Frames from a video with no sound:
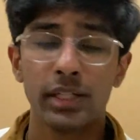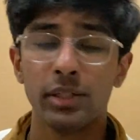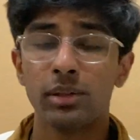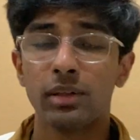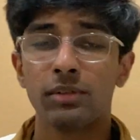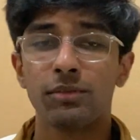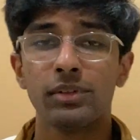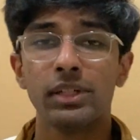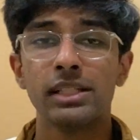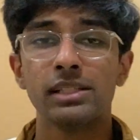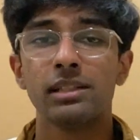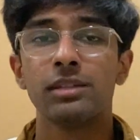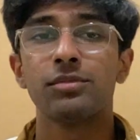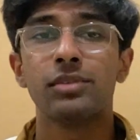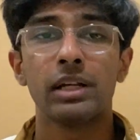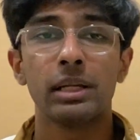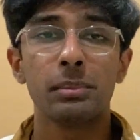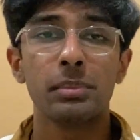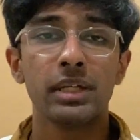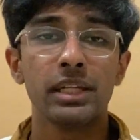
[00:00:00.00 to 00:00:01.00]
You can easily
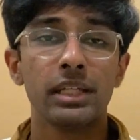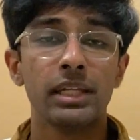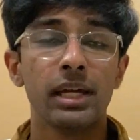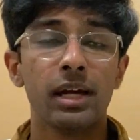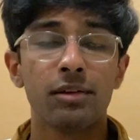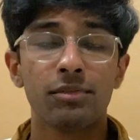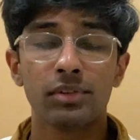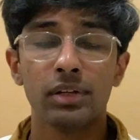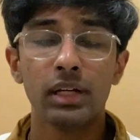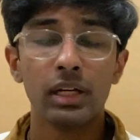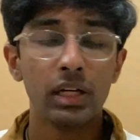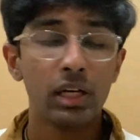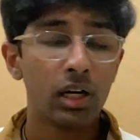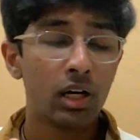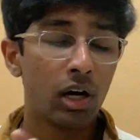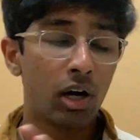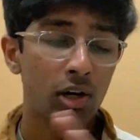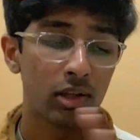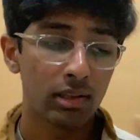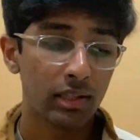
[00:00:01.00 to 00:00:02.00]
find a PDF
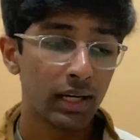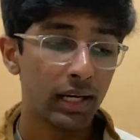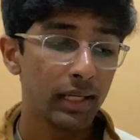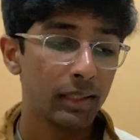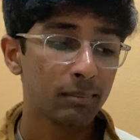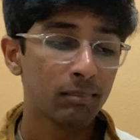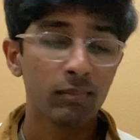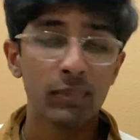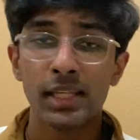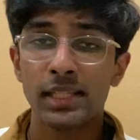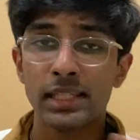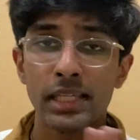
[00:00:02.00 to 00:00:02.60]
online.